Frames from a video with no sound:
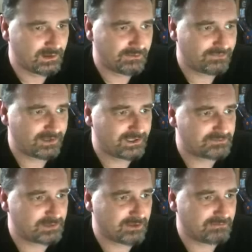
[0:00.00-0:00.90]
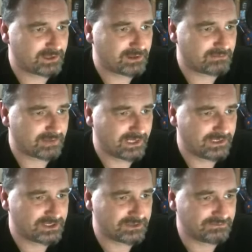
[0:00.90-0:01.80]
I'm afraid it's beyond my
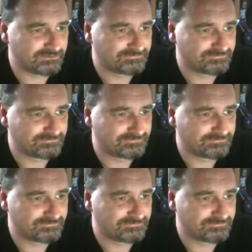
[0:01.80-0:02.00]
comprehension.